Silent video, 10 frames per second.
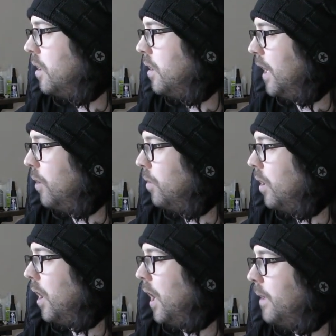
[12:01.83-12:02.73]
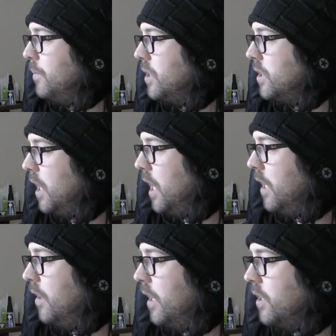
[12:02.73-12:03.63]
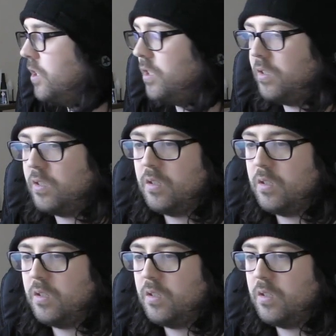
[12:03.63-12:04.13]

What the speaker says: Now, I'm saying this